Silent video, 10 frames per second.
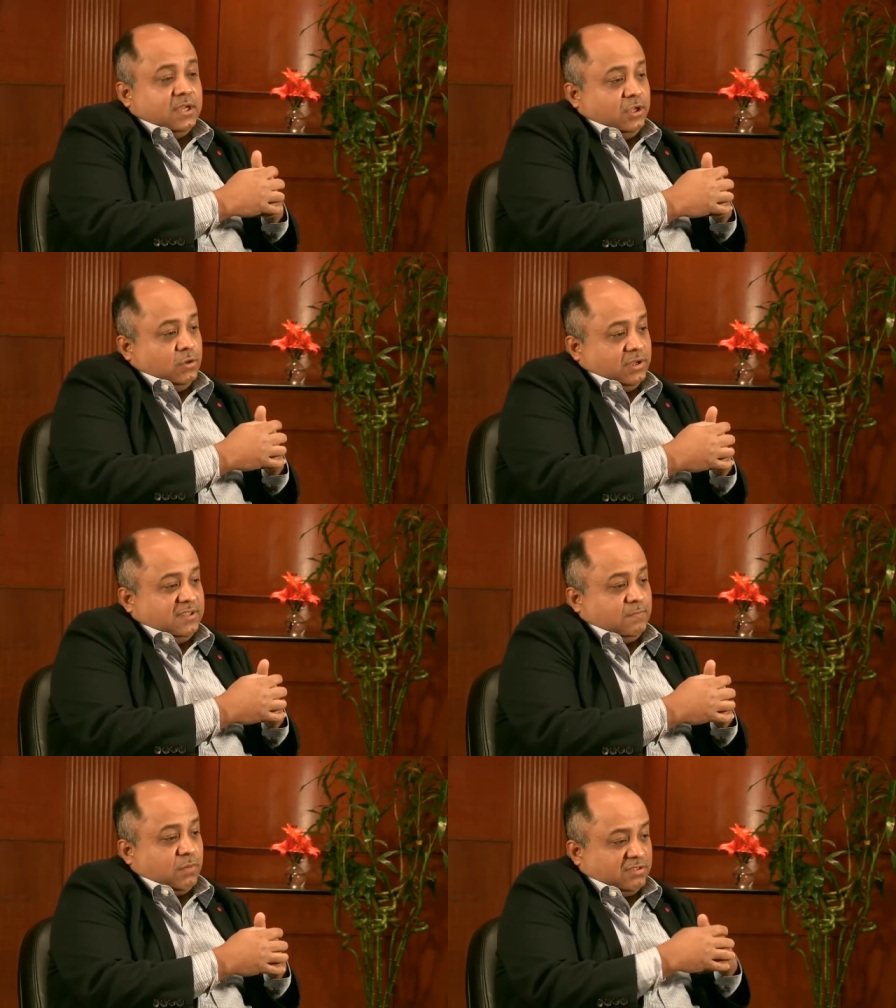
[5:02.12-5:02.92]
you know,
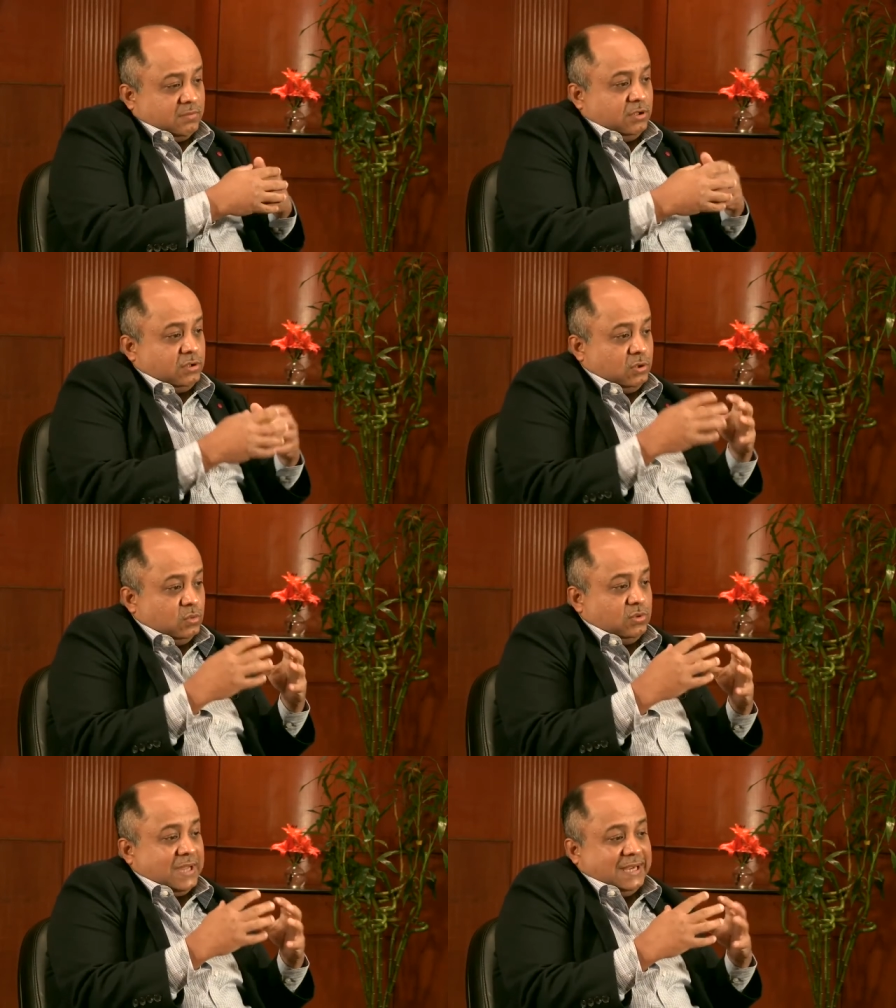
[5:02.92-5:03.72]
it's possible to
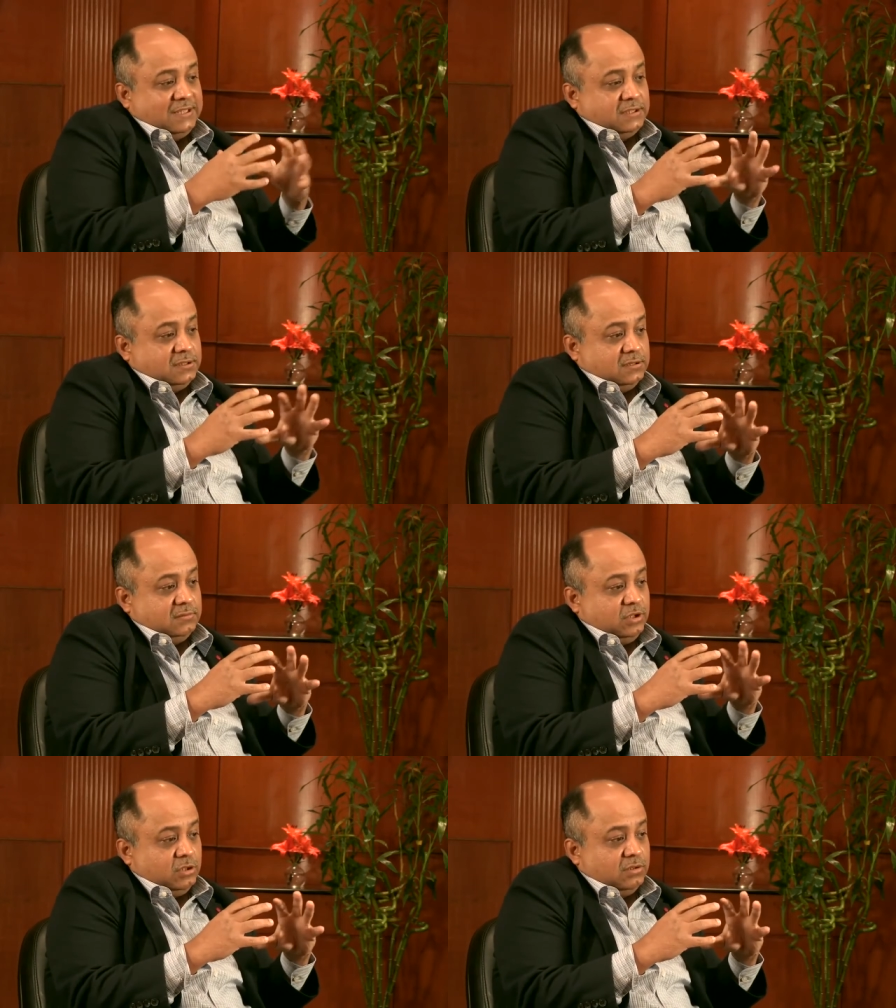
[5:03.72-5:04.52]
do that, uh,
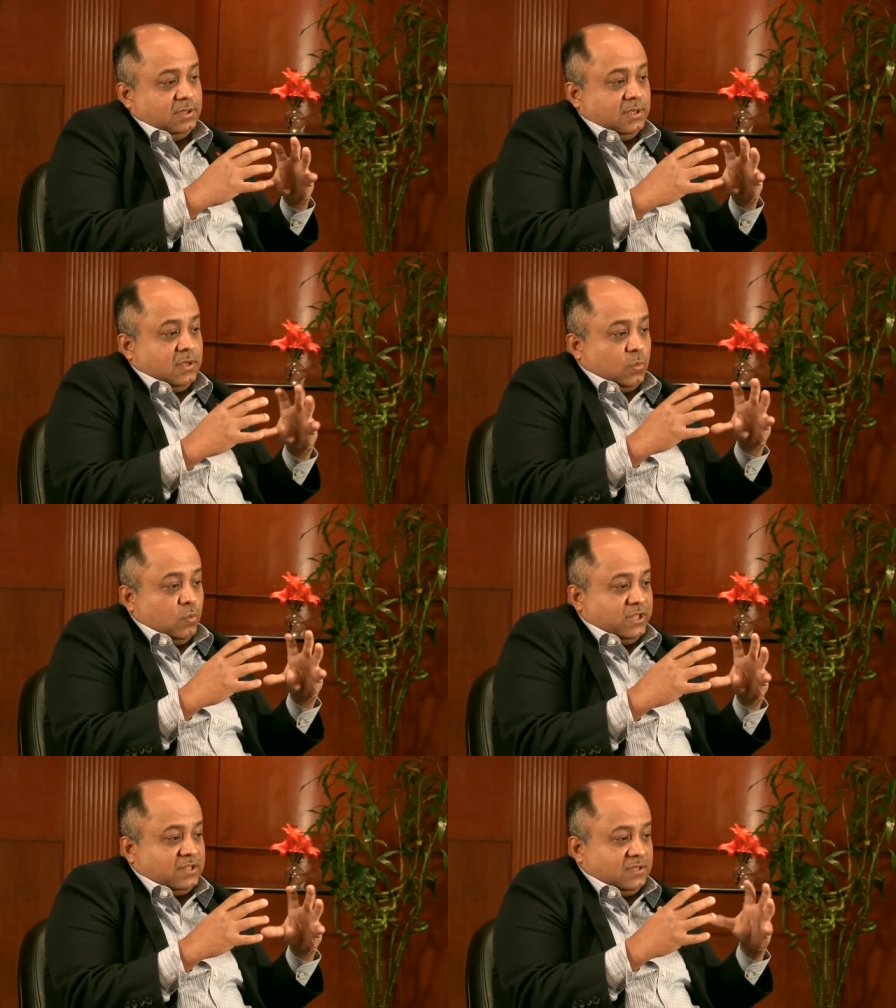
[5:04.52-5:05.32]
you know,
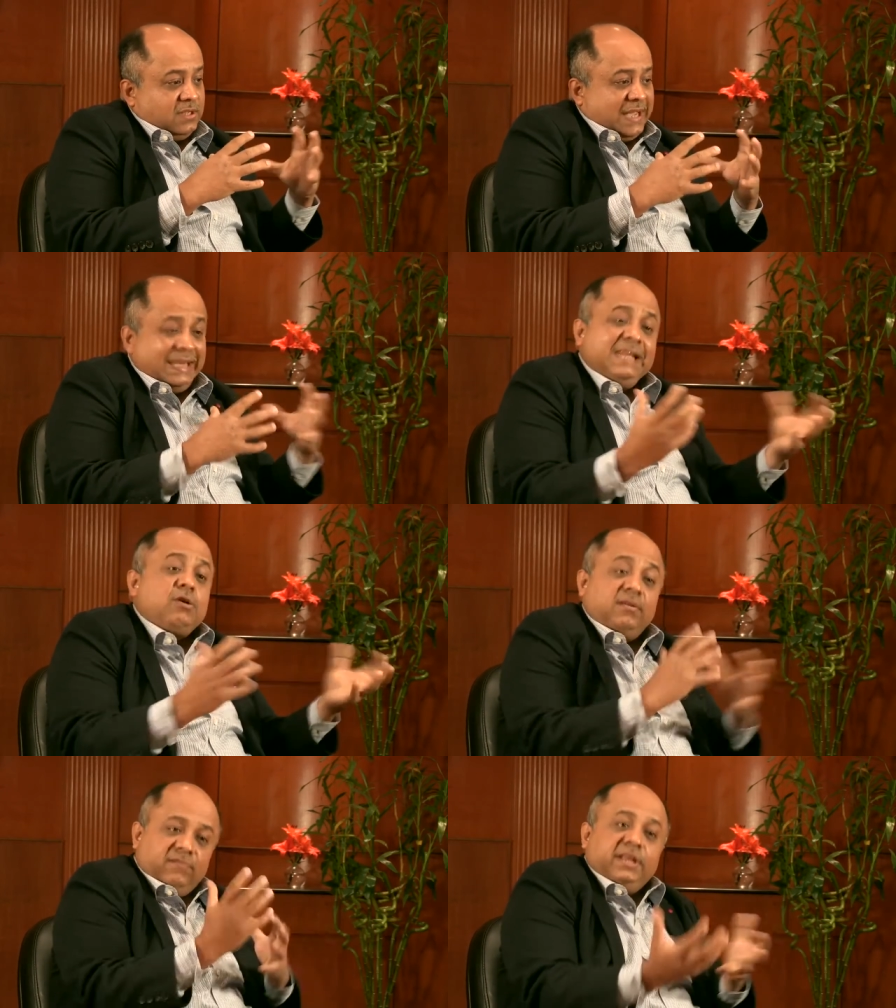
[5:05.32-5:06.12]
with any
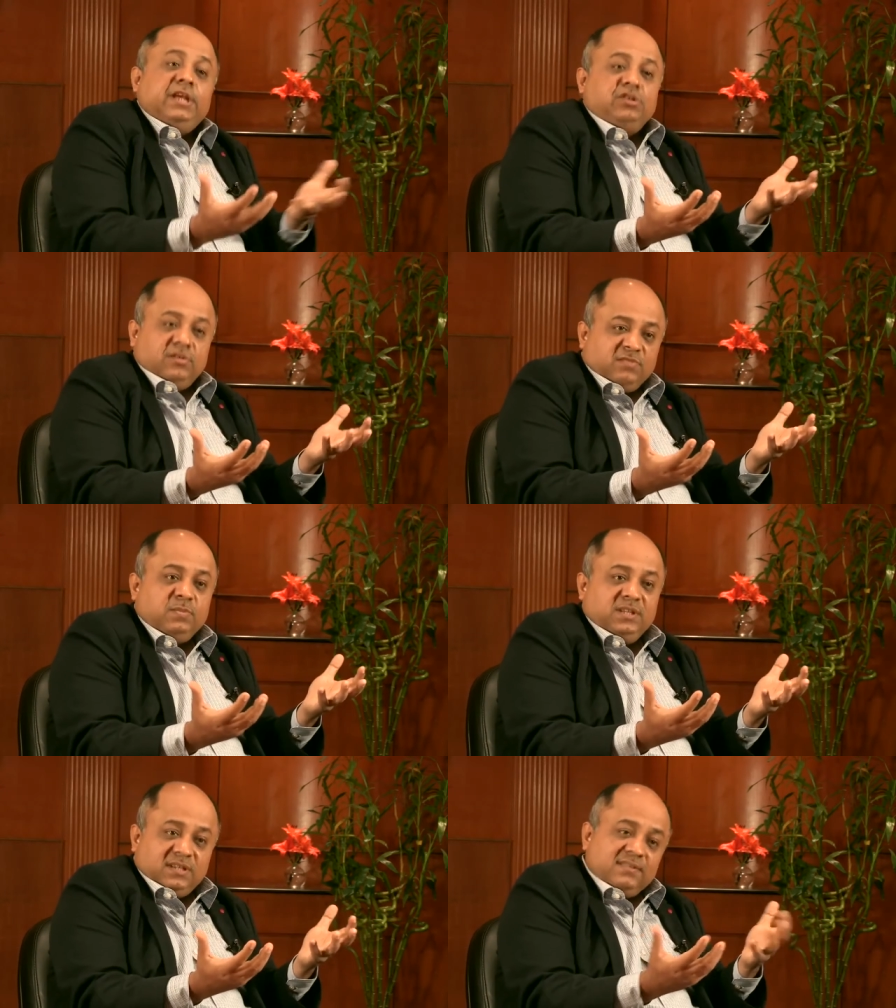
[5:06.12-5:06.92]
configuration of
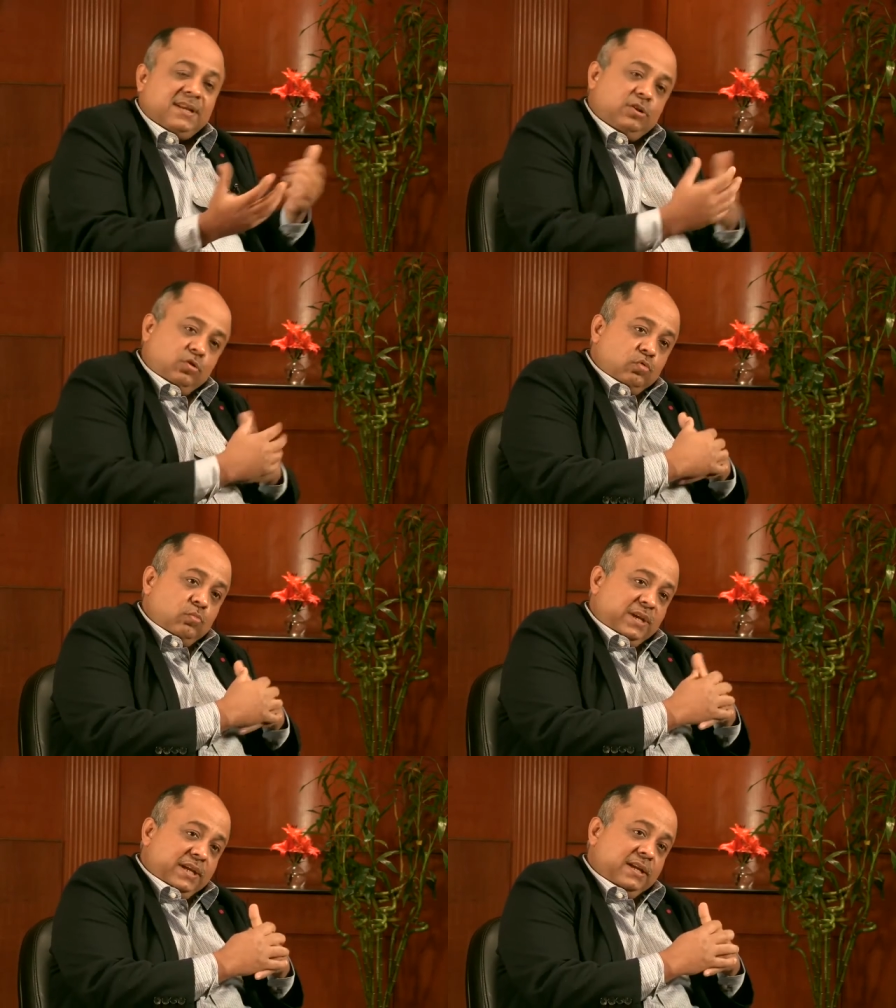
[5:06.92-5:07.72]
speakers that
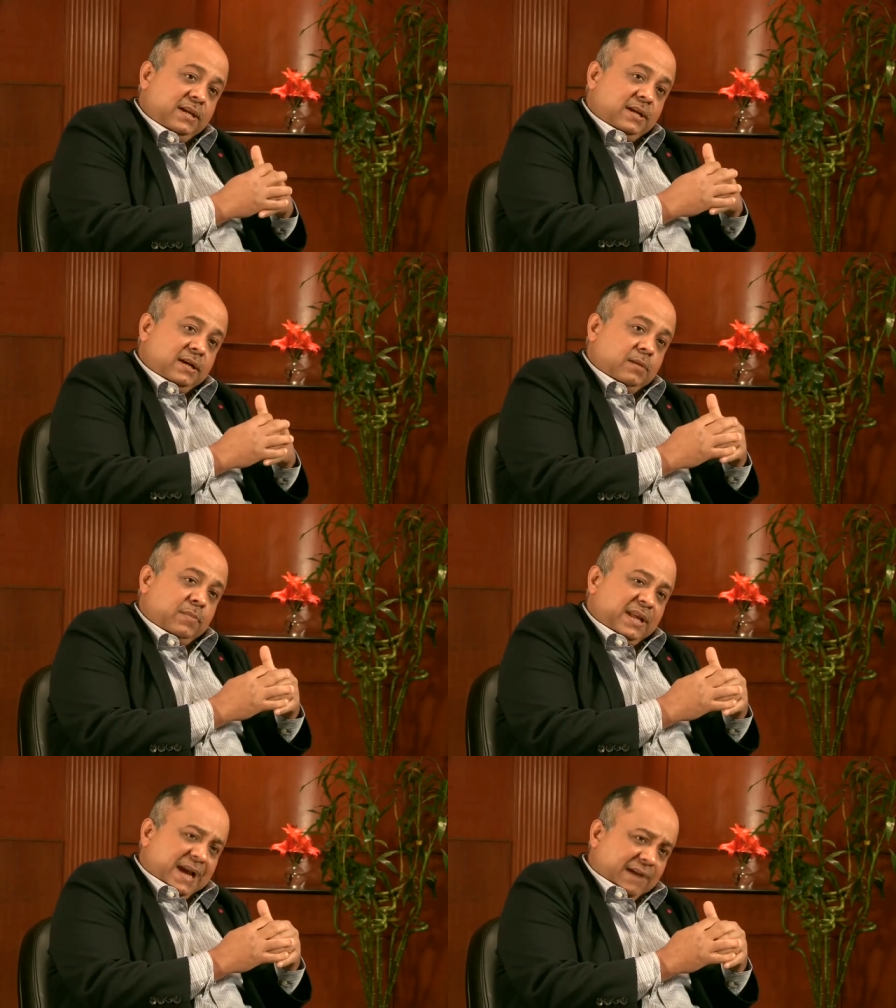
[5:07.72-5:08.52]
you may uh,
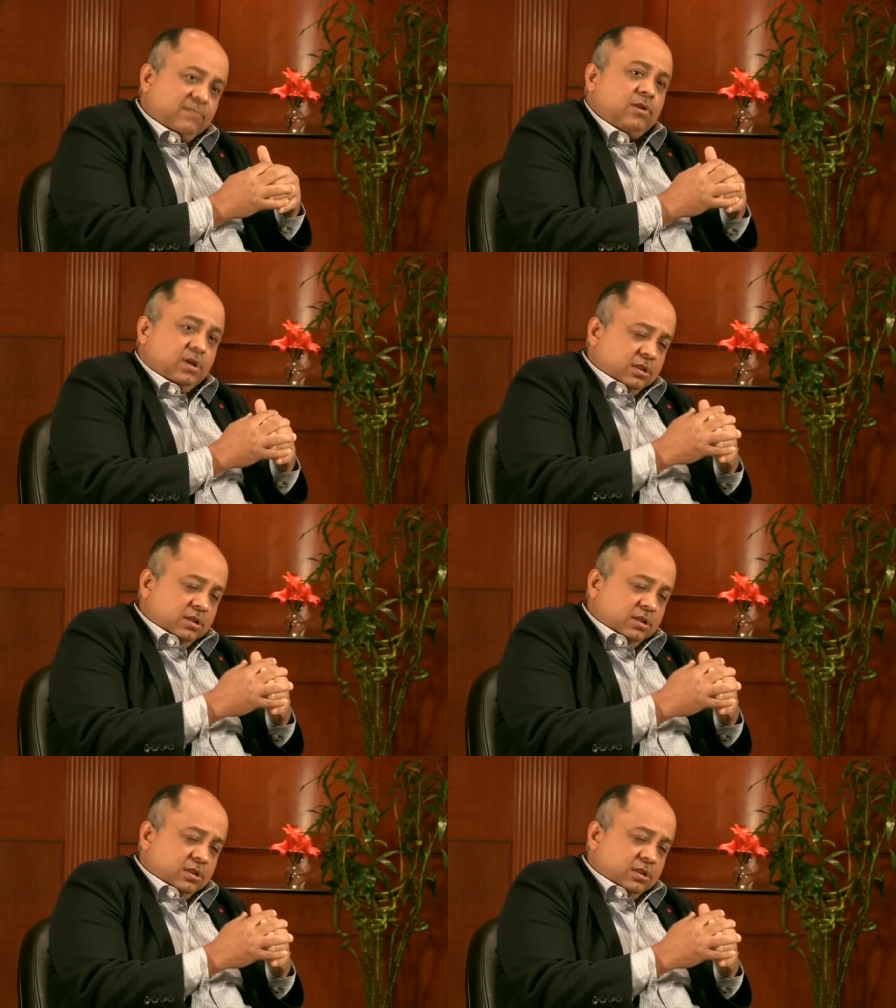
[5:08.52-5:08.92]
may have.